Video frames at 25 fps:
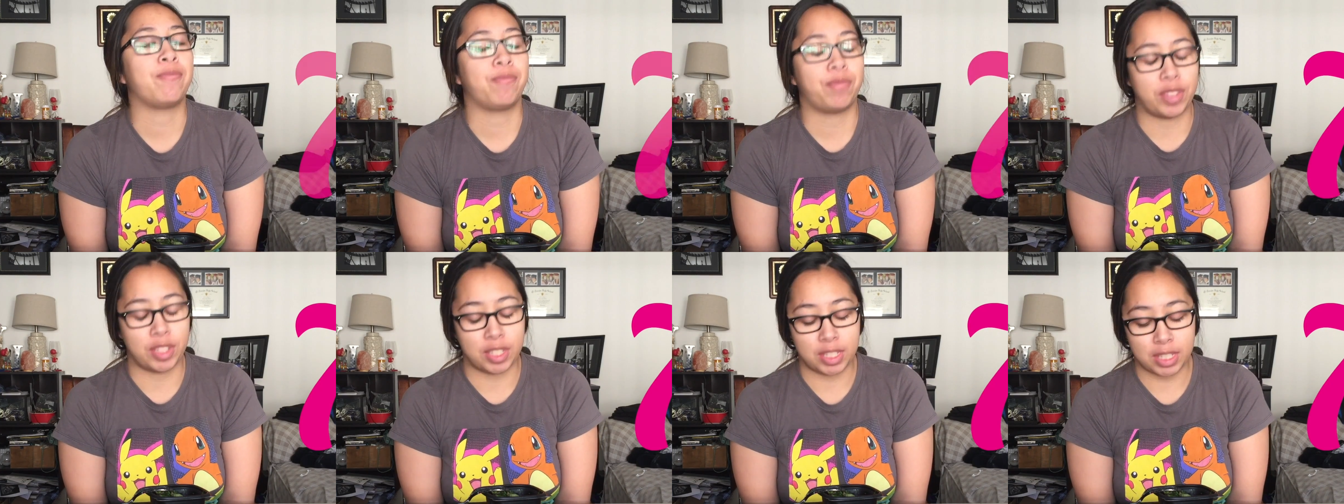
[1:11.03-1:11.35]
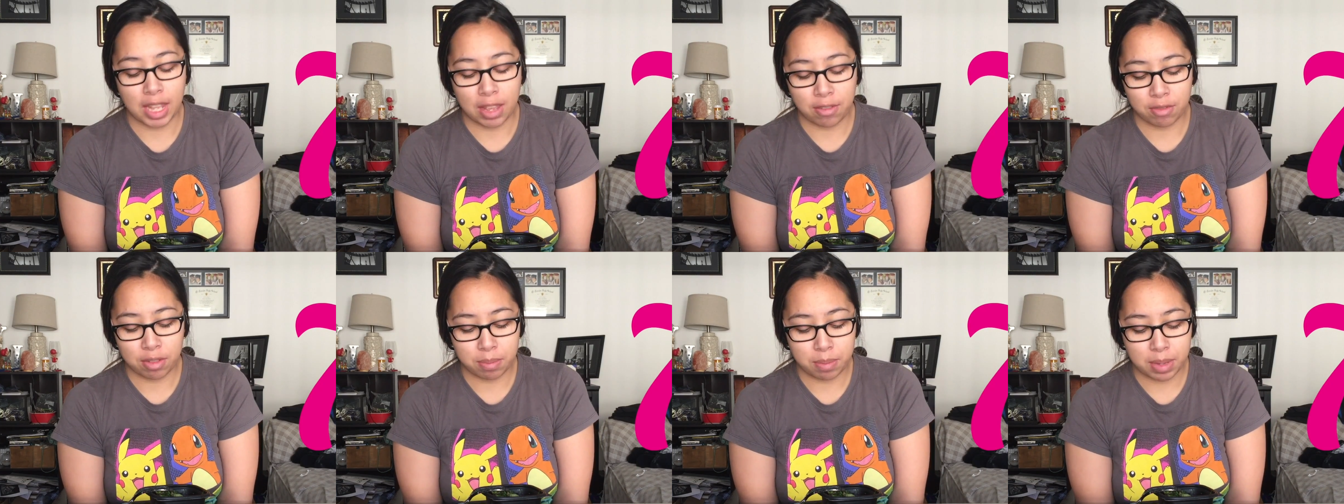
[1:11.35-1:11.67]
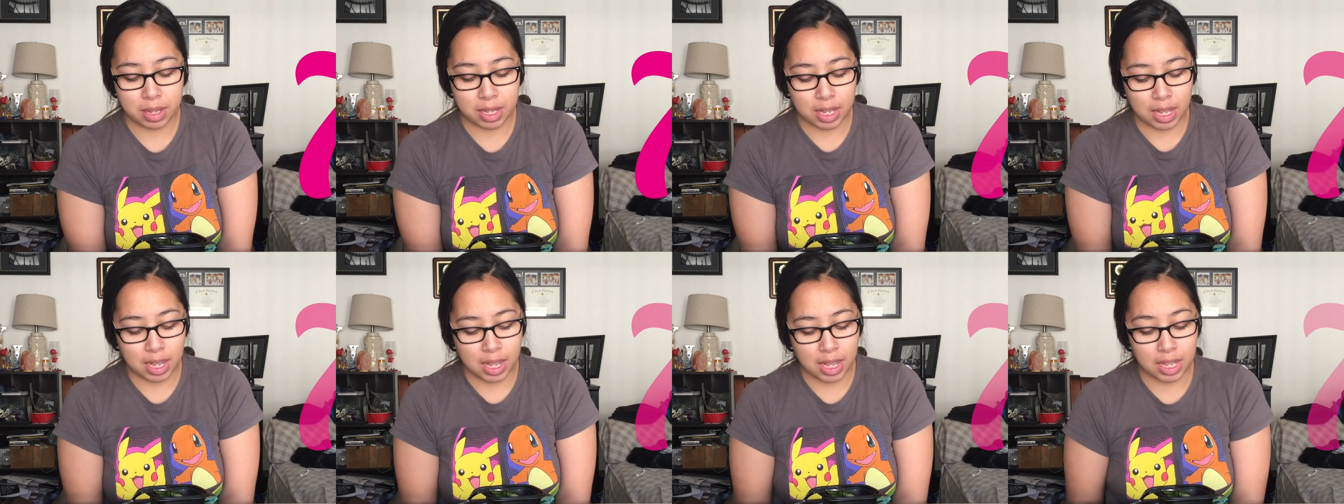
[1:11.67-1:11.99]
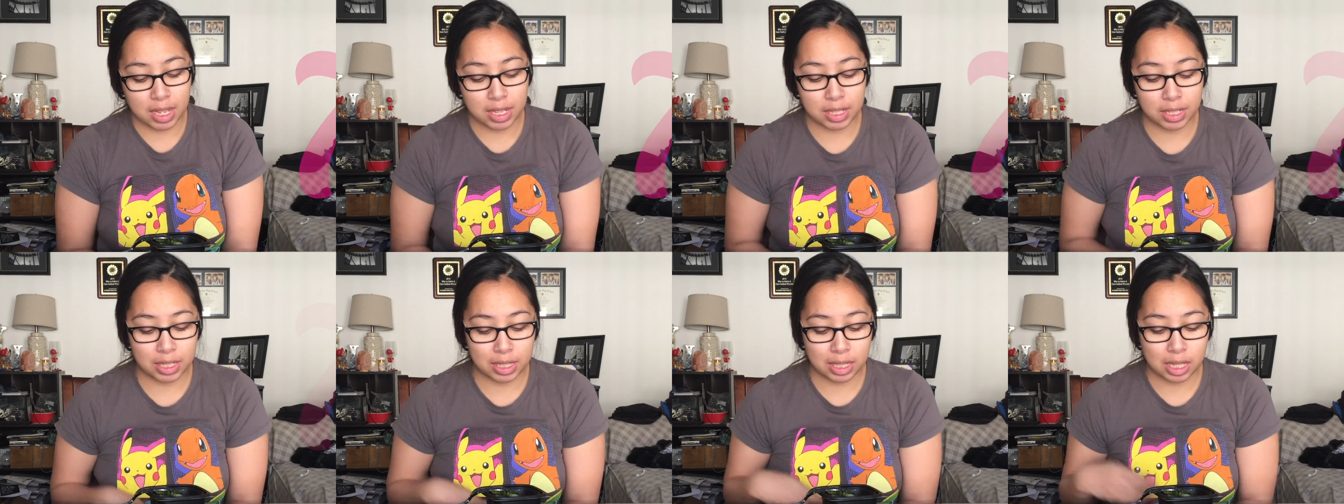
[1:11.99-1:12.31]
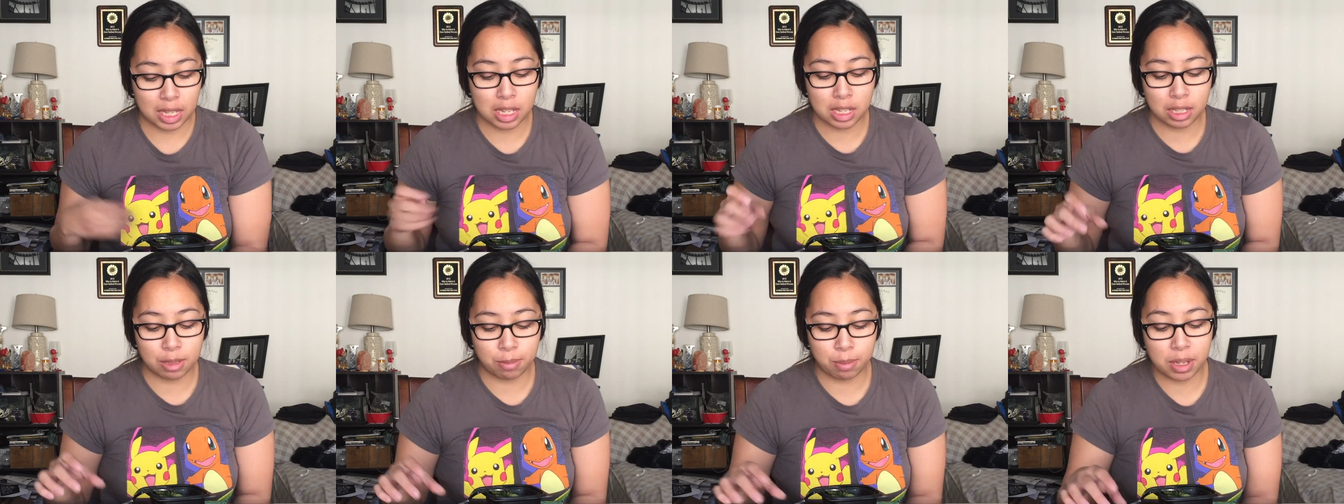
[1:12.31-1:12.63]
A 7 because
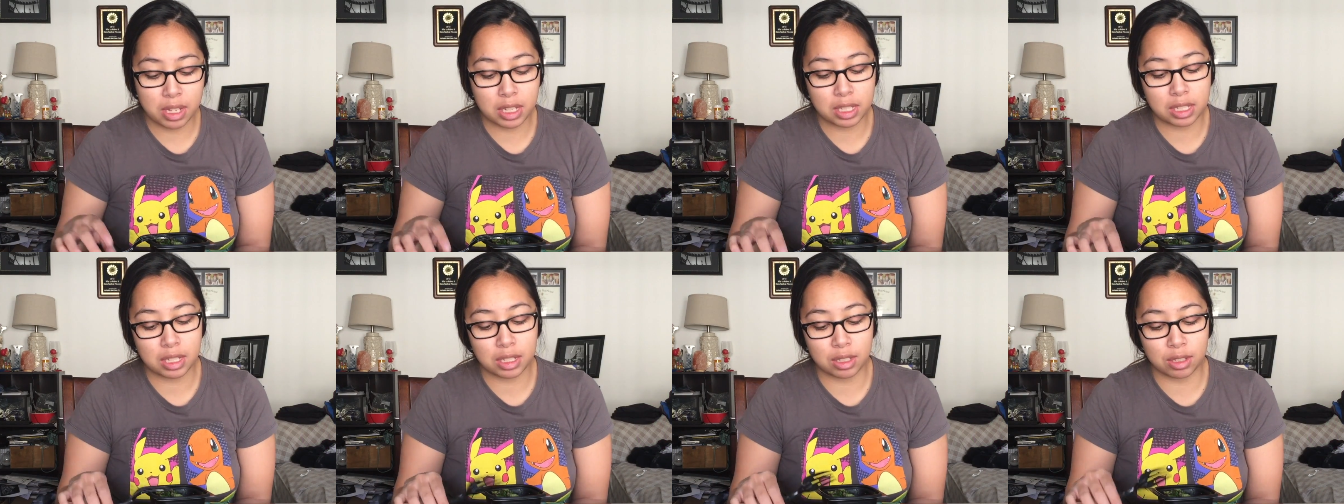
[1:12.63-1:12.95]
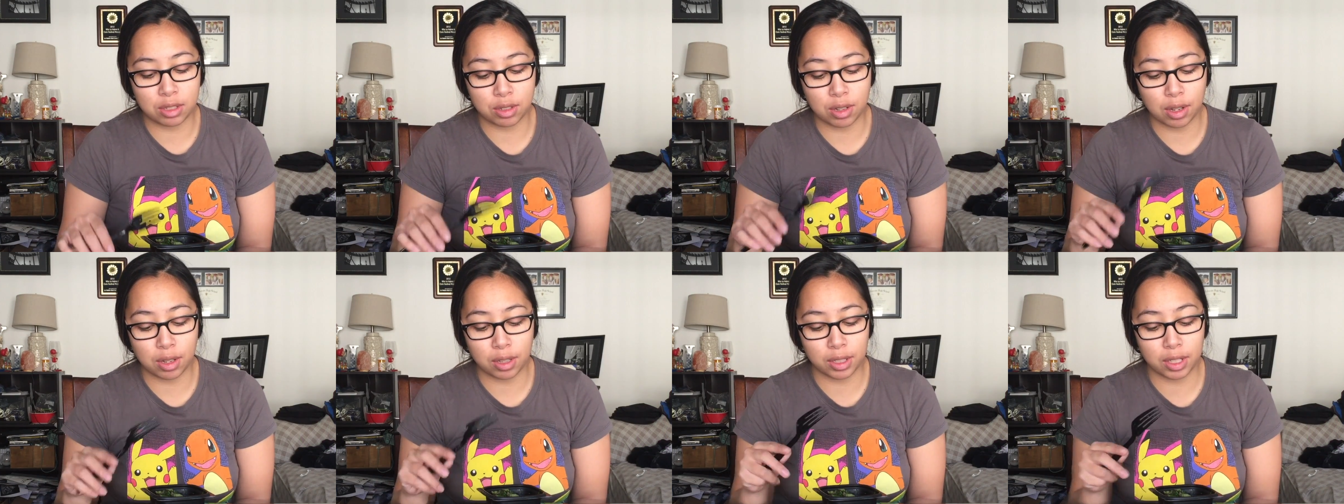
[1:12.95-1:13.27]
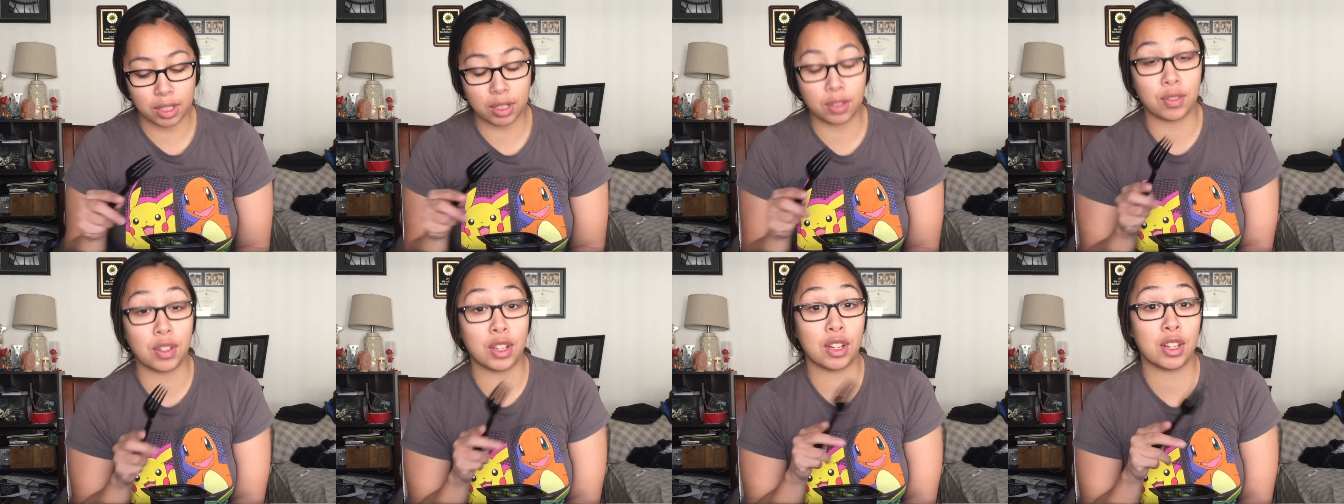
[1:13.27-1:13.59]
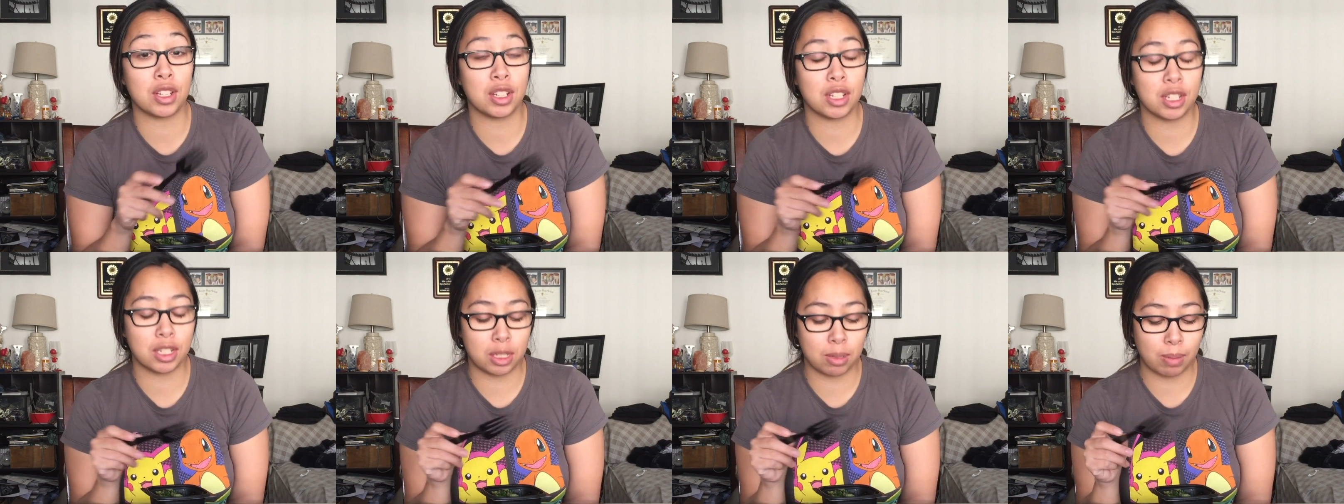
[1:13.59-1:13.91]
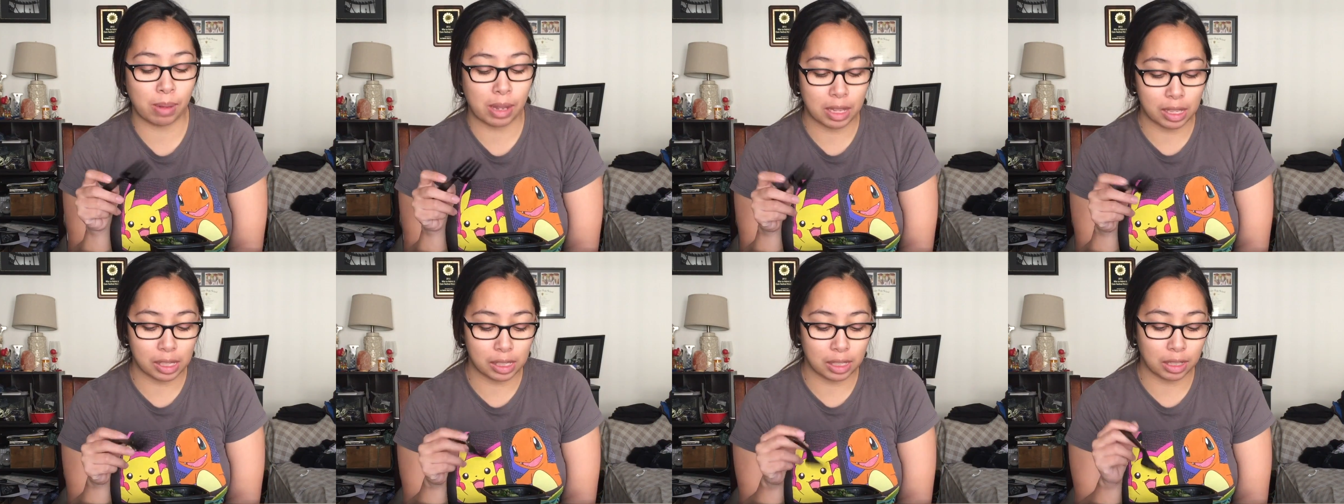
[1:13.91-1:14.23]
these pieces don't look very good to me.